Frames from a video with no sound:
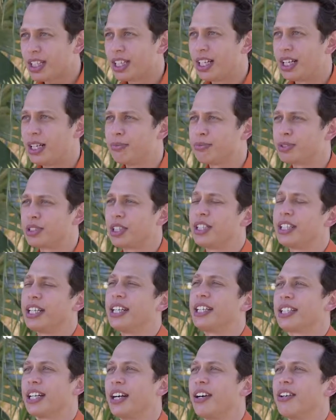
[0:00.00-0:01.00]
Um, so
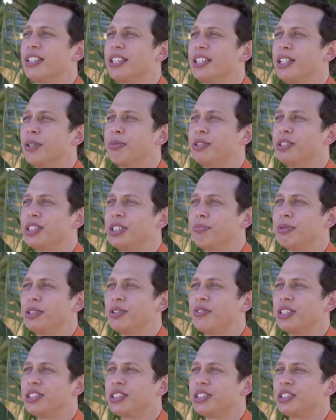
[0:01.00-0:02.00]
yeah, currently I'm a
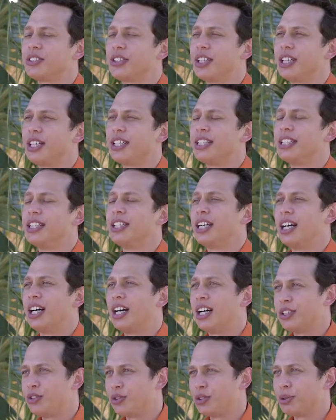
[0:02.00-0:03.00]
GP registrar
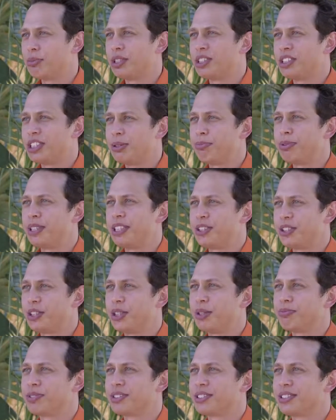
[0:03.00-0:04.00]
uh, doing my GP
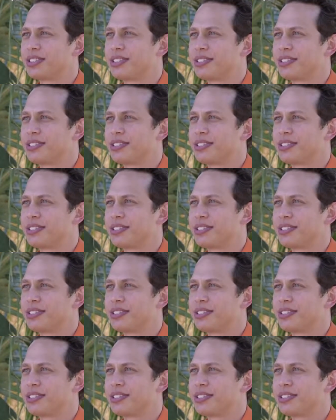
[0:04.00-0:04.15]
terms.